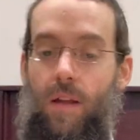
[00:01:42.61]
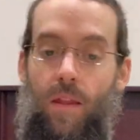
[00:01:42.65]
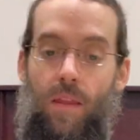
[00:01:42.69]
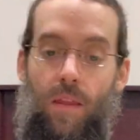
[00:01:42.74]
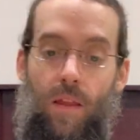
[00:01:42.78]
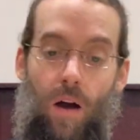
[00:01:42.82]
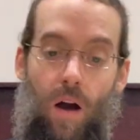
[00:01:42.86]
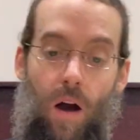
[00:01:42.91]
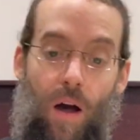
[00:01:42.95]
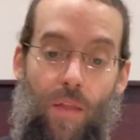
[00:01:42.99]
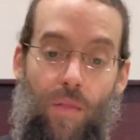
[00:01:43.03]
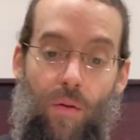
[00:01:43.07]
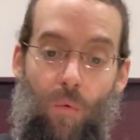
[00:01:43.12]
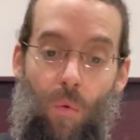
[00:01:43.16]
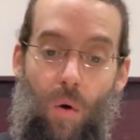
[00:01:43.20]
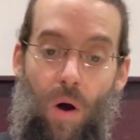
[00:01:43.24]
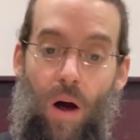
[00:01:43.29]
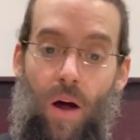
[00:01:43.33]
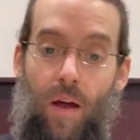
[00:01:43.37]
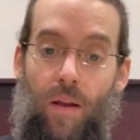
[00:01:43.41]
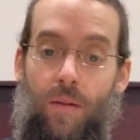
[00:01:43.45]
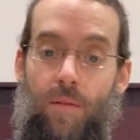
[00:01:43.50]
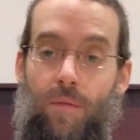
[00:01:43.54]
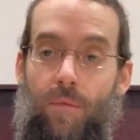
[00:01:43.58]
The other
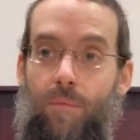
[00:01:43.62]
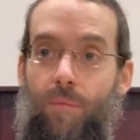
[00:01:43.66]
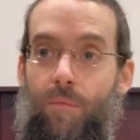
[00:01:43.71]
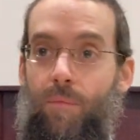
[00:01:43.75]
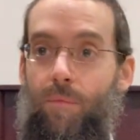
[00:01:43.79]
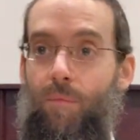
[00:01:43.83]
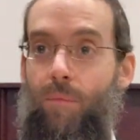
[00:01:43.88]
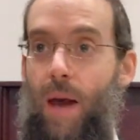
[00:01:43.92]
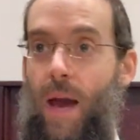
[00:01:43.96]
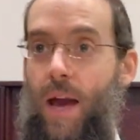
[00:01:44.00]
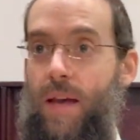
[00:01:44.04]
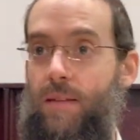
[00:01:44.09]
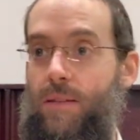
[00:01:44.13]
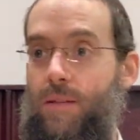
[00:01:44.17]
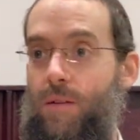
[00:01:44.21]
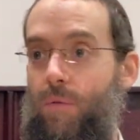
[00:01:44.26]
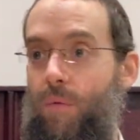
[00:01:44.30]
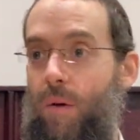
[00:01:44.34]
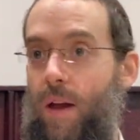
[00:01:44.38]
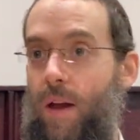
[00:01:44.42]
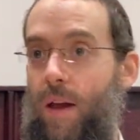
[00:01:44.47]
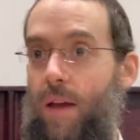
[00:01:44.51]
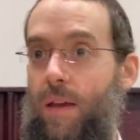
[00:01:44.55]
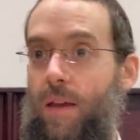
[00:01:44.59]
one passed
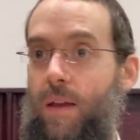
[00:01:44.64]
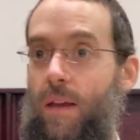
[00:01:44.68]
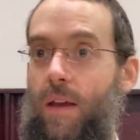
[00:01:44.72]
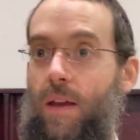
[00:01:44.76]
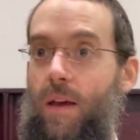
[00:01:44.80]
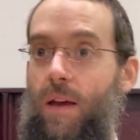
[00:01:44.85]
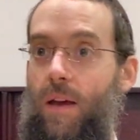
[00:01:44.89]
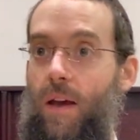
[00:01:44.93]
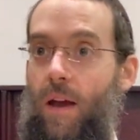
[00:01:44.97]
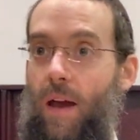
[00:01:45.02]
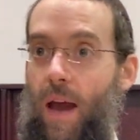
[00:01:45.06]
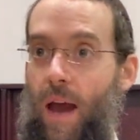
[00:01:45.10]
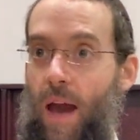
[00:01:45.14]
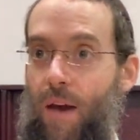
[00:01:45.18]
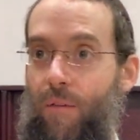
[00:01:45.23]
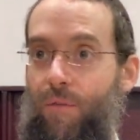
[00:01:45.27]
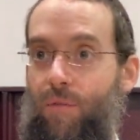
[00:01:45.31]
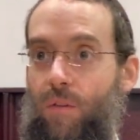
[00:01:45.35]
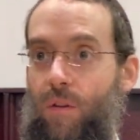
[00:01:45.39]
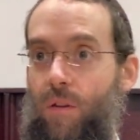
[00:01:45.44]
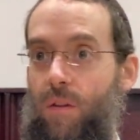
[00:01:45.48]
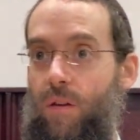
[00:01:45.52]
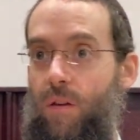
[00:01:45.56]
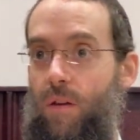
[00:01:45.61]
away
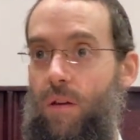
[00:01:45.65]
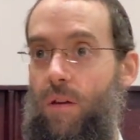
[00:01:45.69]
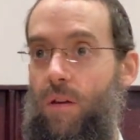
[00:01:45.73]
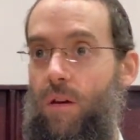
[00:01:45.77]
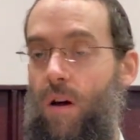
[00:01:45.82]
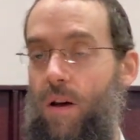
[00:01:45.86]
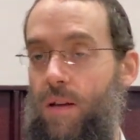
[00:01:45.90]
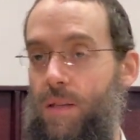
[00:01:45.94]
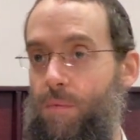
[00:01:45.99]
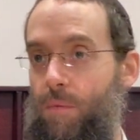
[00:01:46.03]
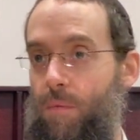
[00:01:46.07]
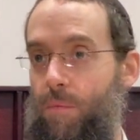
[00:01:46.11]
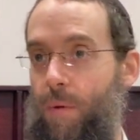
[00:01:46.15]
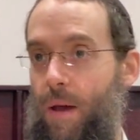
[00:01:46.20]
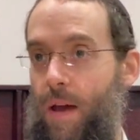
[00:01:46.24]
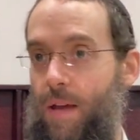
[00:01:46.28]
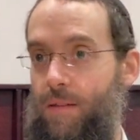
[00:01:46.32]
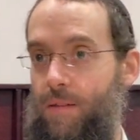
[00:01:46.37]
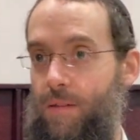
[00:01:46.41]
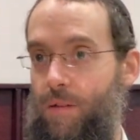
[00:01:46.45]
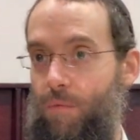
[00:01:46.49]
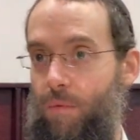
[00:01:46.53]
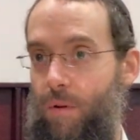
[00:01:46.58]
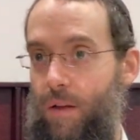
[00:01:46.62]
after the husband
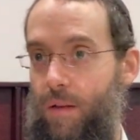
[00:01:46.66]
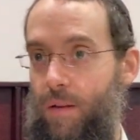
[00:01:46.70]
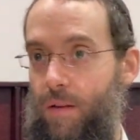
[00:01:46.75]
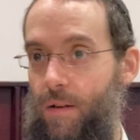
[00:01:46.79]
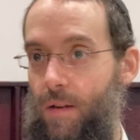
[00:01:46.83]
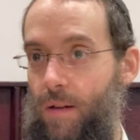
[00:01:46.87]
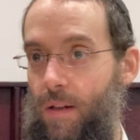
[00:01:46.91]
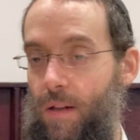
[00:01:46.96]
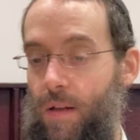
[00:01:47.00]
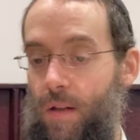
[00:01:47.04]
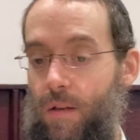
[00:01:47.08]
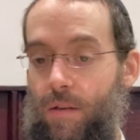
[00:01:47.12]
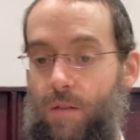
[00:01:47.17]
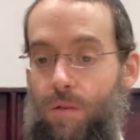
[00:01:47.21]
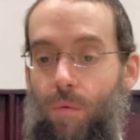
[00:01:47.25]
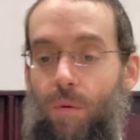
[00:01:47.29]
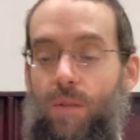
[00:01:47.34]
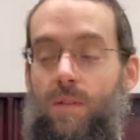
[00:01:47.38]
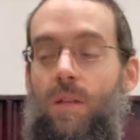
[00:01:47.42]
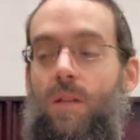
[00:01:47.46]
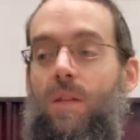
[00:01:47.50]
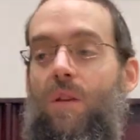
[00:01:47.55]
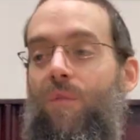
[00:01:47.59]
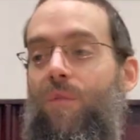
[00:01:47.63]
passed away. So
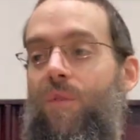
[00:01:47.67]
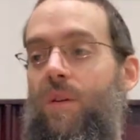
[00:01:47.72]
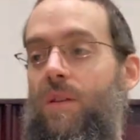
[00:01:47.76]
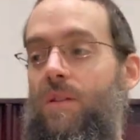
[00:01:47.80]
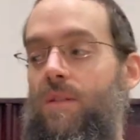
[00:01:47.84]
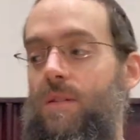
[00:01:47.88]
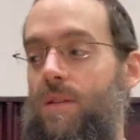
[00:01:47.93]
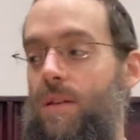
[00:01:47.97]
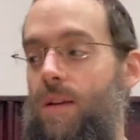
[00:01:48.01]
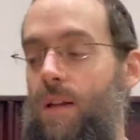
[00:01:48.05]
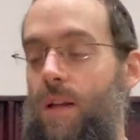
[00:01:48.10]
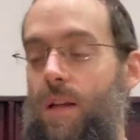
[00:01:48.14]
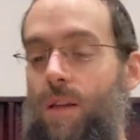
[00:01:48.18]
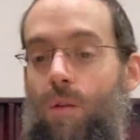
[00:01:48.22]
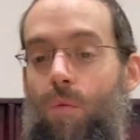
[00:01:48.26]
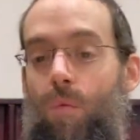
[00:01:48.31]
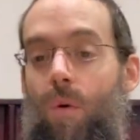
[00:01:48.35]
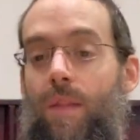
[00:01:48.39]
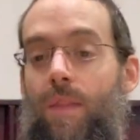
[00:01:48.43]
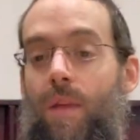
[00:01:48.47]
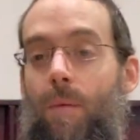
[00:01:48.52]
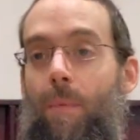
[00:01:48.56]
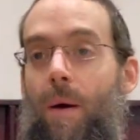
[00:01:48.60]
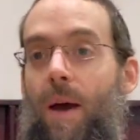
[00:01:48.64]
what's the difference? The
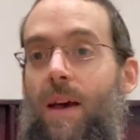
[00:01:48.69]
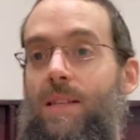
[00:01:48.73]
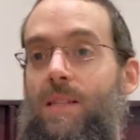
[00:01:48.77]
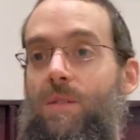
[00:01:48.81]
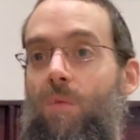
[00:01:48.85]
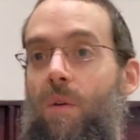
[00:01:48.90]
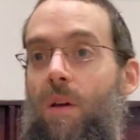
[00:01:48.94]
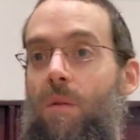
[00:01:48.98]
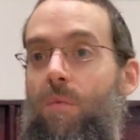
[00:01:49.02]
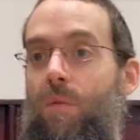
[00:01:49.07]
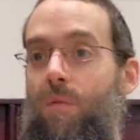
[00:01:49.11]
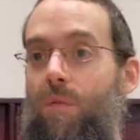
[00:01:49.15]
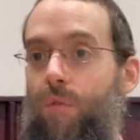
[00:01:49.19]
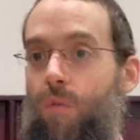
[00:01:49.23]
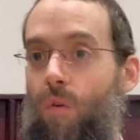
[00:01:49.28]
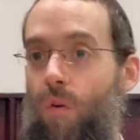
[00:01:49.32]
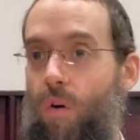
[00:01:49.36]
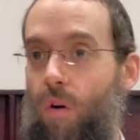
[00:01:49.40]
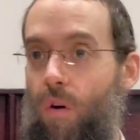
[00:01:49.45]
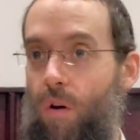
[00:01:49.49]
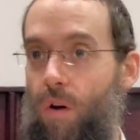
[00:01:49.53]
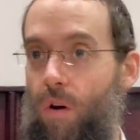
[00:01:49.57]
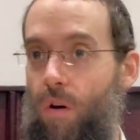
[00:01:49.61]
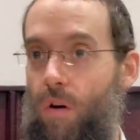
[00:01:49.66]
one that passed away
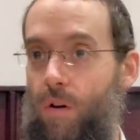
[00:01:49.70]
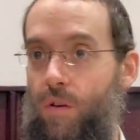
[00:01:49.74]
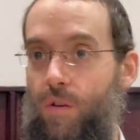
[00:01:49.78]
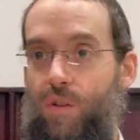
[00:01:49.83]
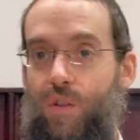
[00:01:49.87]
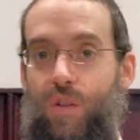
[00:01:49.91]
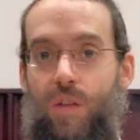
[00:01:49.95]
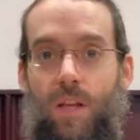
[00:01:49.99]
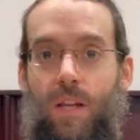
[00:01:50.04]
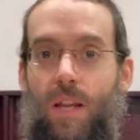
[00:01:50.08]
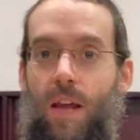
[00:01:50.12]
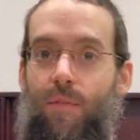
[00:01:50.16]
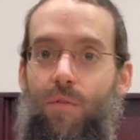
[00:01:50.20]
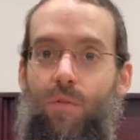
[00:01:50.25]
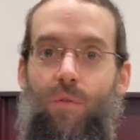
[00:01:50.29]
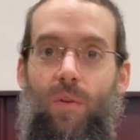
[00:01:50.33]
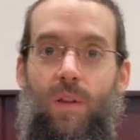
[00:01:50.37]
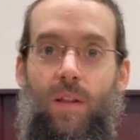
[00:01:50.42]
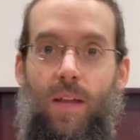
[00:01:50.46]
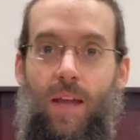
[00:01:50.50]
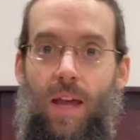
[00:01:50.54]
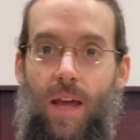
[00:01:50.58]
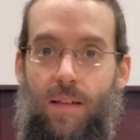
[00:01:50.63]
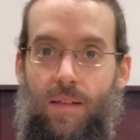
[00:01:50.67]
before, she never
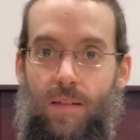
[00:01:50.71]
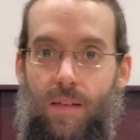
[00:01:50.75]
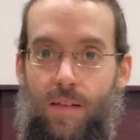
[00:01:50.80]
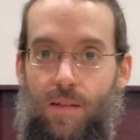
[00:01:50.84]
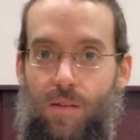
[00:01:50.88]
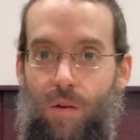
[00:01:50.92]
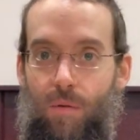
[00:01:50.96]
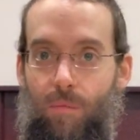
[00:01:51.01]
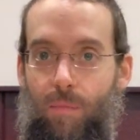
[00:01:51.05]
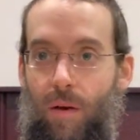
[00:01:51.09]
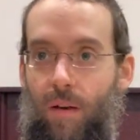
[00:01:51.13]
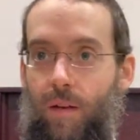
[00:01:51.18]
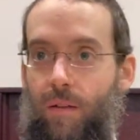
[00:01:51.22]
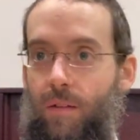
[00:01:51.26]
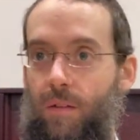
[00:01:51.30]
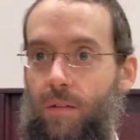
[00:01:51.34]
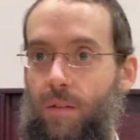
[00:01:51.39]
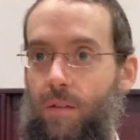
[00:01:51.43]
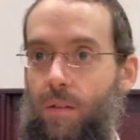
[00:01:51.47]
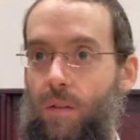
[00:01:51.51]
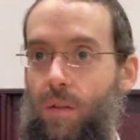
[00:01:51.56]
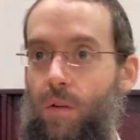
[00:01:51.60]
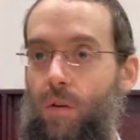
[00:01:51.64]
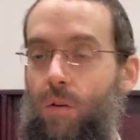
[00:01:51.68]
really gets a ksuba
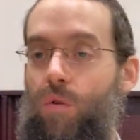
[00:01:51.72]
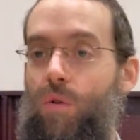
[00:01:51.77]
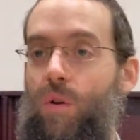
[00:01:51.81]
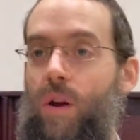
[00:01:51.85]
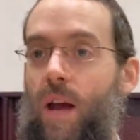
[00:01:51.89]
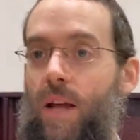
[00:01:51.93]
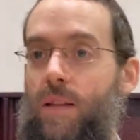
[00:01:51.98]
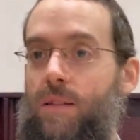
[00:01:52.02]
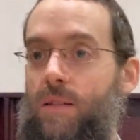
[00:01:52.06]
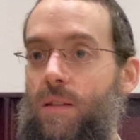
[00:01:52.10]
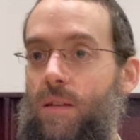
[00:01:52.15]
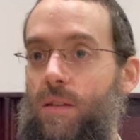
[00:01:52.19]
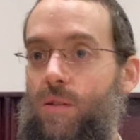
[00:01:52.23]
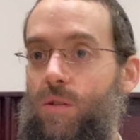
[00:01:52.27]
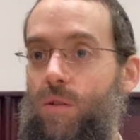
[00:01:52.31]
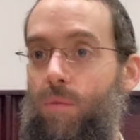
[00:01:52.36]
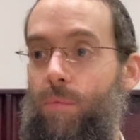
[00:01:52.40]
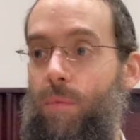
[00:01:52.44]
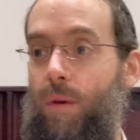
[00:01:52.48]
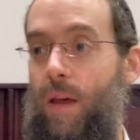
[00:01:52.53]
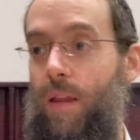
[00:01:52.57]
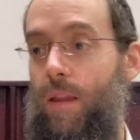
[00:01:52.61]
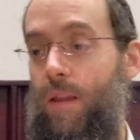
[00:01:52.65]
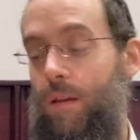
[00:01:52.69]
who gets the
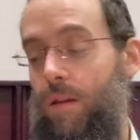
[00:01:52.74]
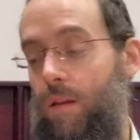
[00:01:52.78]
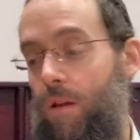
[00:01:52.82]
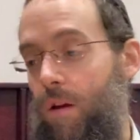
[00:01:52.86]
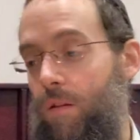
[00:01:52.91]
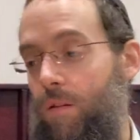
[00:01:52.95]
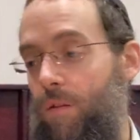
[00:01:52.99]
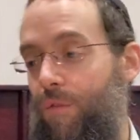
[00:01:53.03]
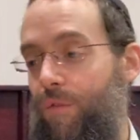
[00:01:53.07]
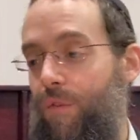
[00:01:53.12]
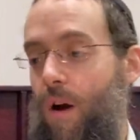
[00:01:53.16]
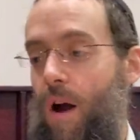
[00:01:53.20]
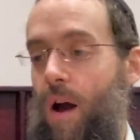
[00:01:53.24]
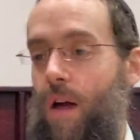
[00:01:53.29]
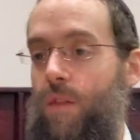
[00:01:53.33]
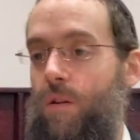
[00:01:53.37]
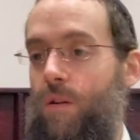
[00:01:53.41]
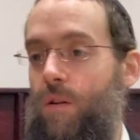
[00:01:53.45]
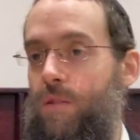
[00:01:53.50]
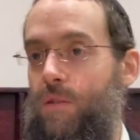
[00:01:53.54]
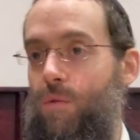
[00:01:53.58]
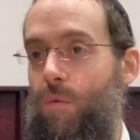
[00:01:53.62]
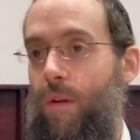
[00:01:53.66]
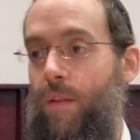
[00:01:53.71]
ksuba? The, the,
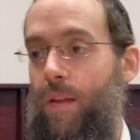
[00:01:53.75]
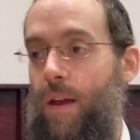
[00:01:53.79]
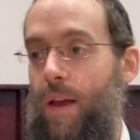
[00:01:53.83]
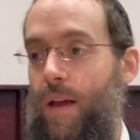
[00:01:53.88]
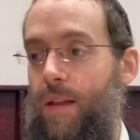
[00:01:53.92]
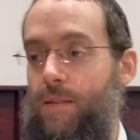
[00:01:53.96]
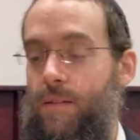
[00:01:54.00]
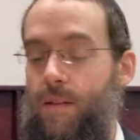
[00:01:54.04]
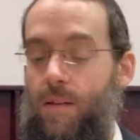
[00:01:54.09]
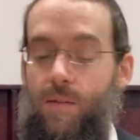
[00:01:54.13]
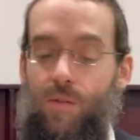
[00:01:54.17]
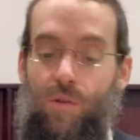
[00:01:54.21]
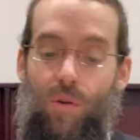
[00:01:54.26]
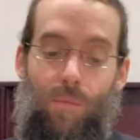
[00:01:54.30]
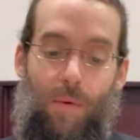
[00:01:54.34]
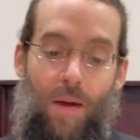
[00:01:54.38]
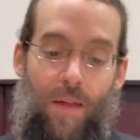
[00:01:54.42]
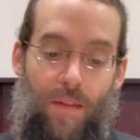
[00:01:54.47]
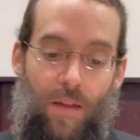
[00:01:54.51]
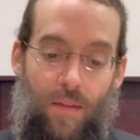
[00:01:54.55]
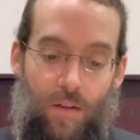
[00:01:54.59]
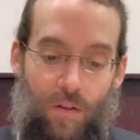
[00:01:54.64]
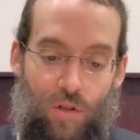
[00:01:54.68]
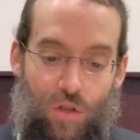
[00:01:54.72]
father is the one that gets the ksuba,
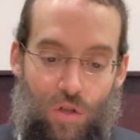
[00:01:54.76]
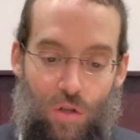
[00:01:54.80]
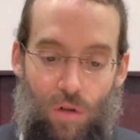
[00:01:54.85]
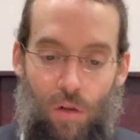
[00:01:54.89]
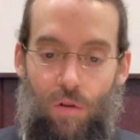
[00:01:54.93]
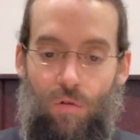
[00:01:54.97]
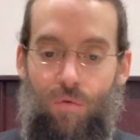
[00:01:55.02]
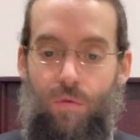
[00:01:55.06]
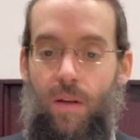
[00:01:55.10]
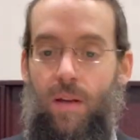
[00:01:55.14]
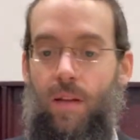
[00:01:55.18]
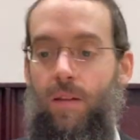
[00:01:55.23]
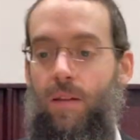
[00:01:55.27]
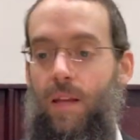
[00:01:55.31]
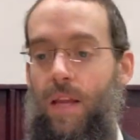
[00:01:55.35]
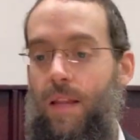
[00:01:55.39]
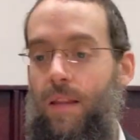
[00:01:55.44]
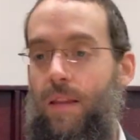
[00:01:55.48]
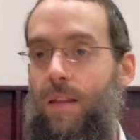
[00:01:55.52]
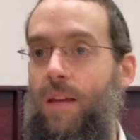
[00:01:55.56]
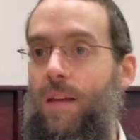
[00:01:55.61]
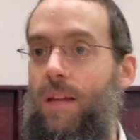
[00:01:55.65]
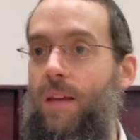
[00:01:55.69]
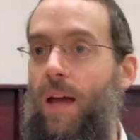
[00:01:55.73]
and then the children
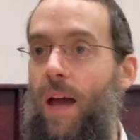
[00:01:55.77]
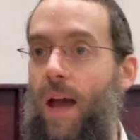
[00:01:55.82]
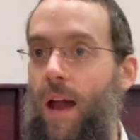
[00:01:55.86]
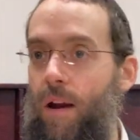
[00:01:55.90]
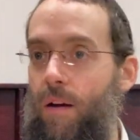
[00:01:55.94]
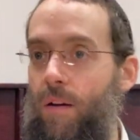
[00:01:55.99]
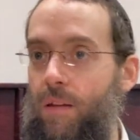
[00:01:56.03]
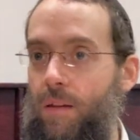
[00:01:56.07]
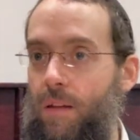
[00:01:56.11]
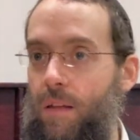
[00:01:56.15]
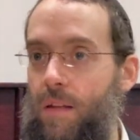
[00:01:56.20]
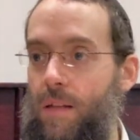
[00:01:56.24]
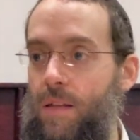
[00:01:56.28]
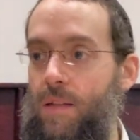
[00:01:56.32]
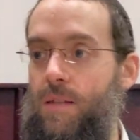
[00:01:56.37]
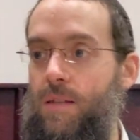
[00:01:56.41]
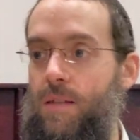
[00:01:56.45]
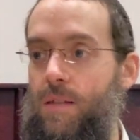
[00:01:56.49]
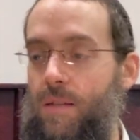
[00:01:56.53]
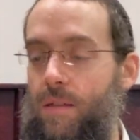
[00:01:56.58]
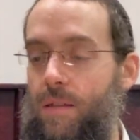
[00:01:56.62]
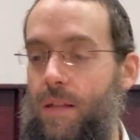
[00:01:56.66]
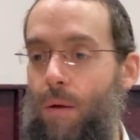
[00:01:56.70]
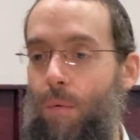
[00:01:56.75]
in the
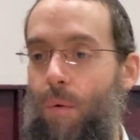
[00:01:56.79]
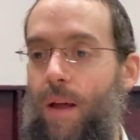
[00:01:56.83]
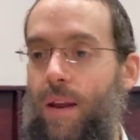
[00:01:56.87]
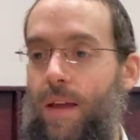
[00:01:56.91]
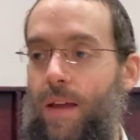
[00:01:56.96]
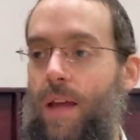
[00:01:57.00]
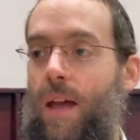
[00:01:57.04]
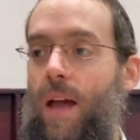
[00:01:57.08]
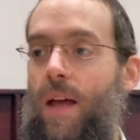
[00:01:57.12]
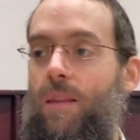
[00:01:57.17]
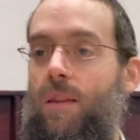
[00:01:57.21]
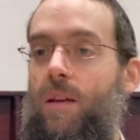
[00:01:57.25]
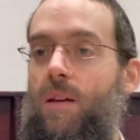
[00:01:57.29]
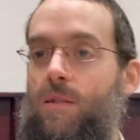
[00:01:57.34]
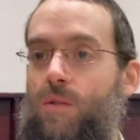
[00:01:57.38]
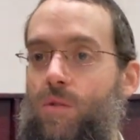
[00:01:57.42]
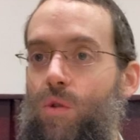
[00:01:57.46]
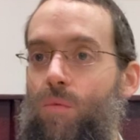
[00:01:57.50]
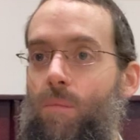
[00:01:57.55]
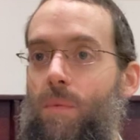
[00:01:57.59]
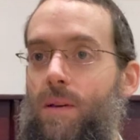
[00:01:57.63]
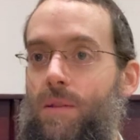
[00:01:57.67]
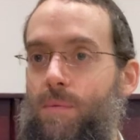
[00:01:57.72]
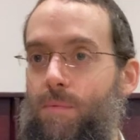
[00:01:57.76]
inheritance they want to get the
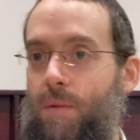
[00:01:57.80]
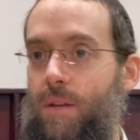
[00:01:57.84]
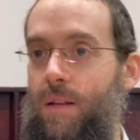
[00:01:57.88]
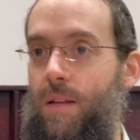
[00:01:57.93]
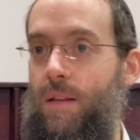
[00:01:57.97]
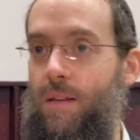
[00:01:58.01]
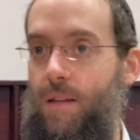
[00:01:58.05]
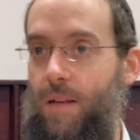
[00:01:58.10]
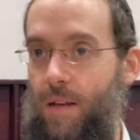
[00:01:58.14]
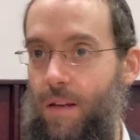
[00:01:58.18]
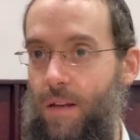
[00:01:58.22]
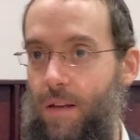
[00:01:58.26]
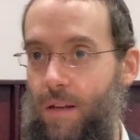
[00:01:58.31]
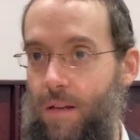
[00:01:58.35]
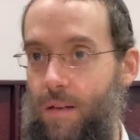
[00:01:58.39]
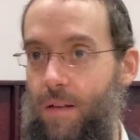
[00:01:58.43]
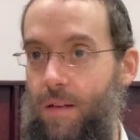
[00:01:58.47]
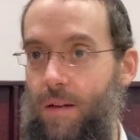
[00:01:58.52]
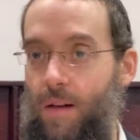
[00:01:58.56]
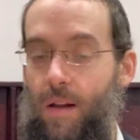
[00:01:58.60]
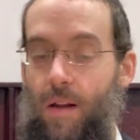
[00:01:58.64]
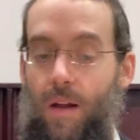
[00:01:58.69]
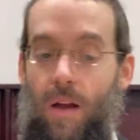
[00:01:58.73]
ksubas benin dichnin.